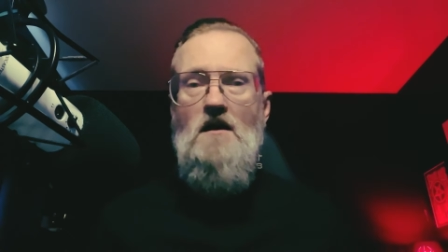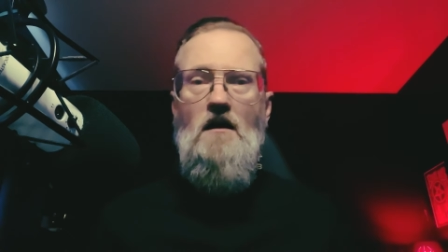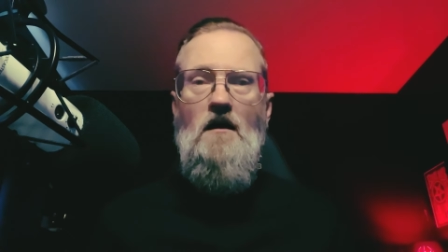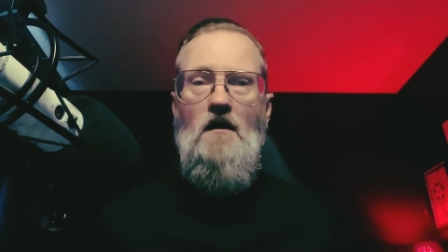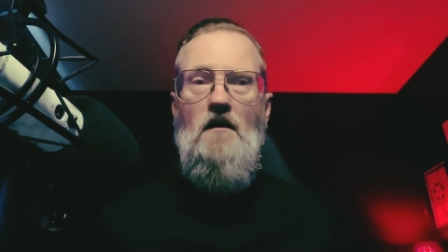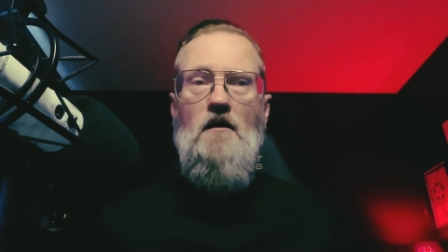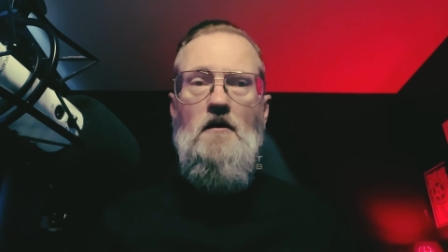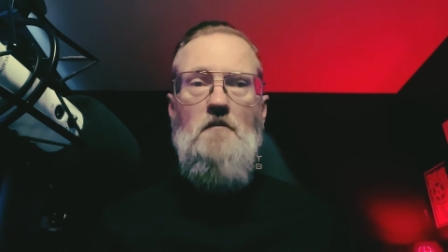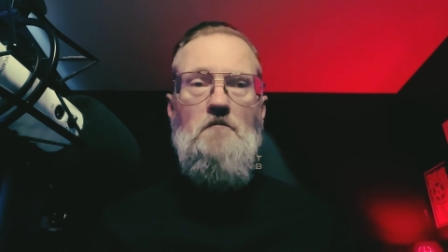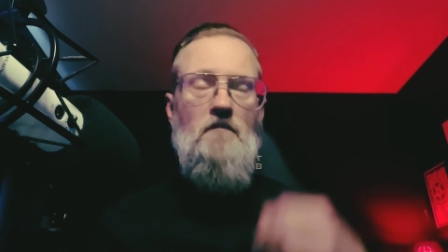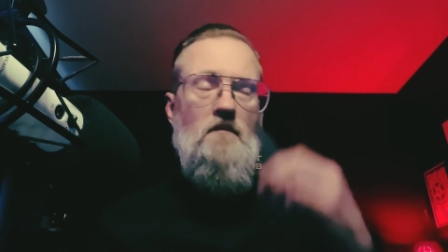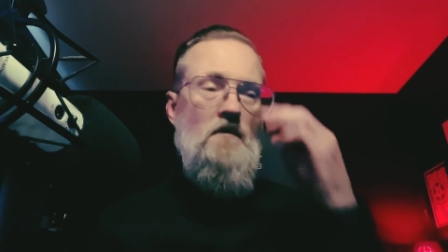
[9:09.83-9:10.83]

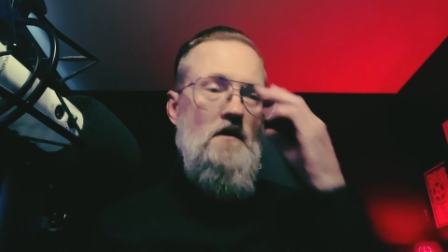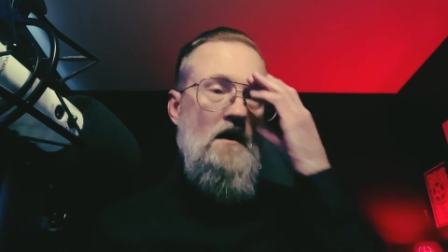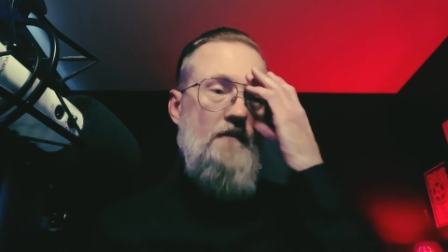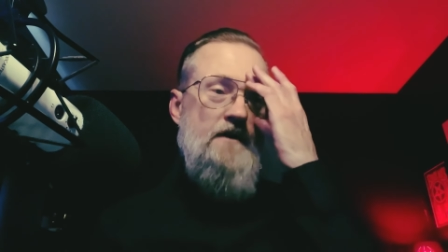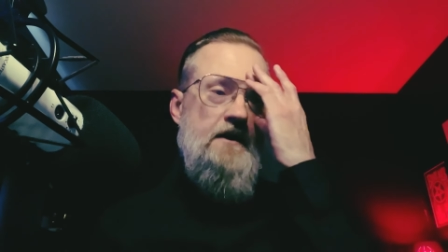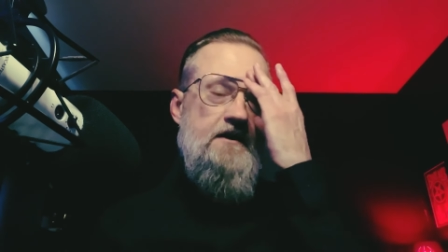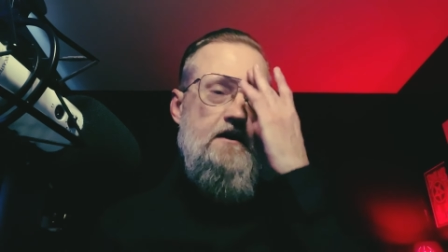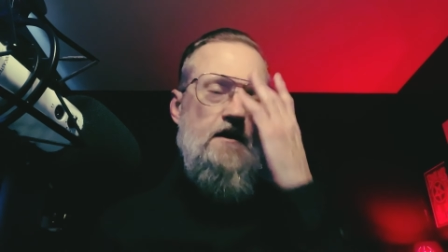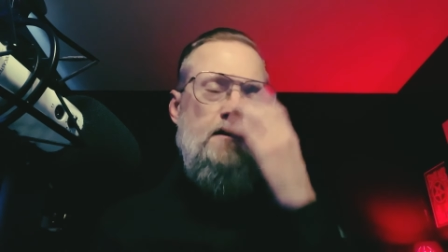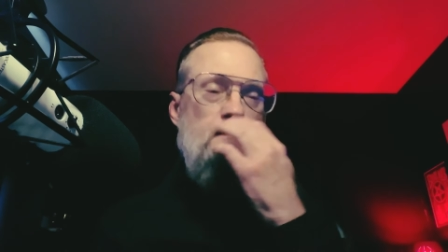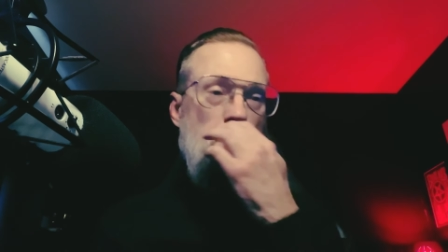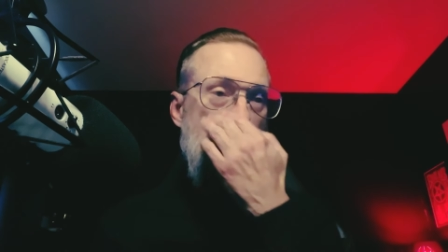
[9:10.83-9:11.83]
Um, I'm not going
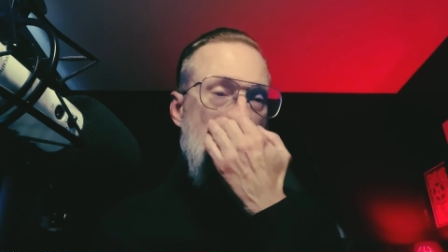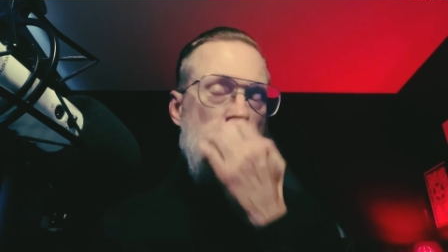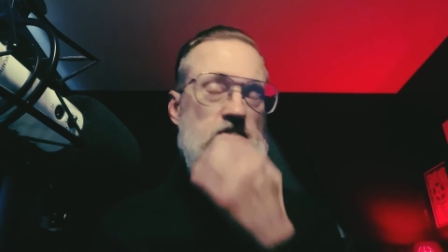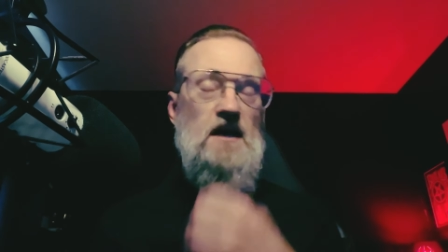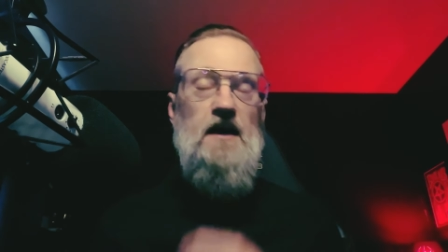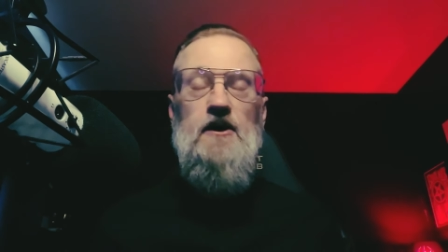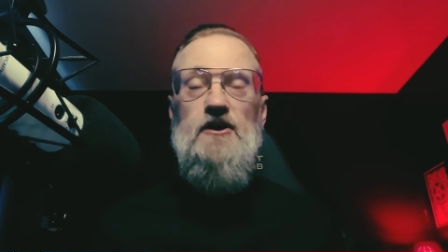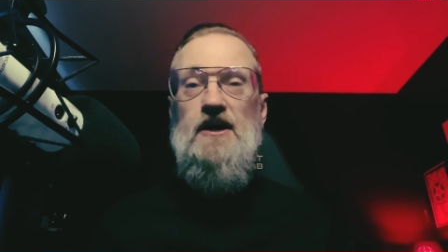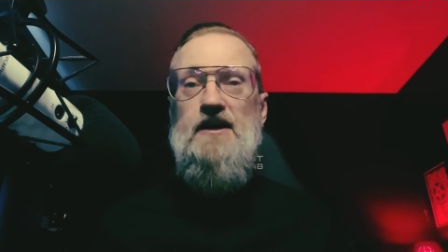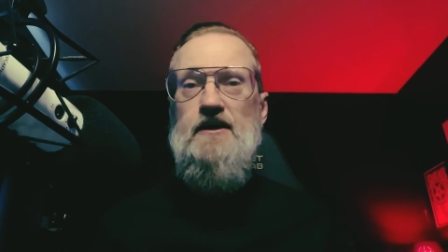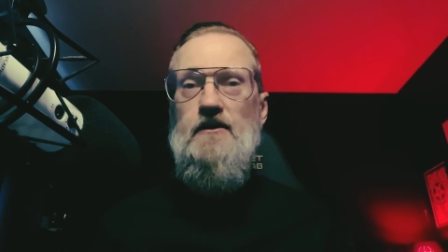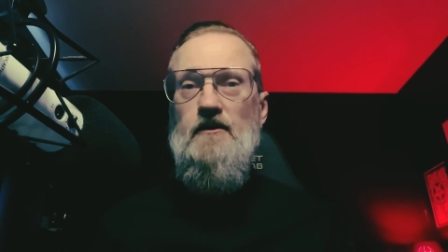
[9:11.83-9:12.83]
to die on a
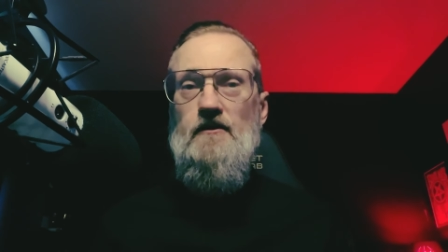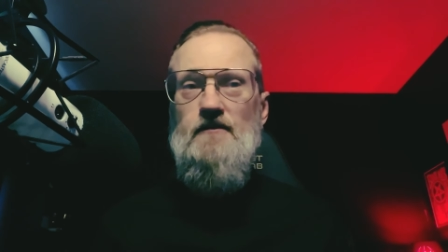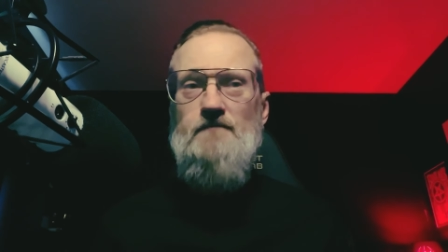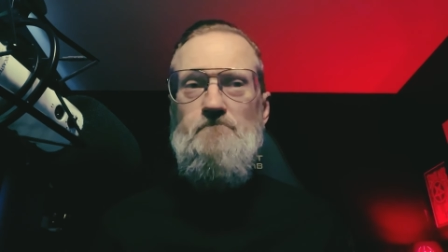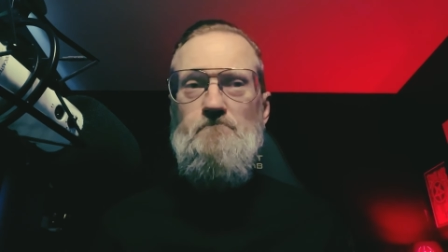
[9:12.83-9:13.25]
hill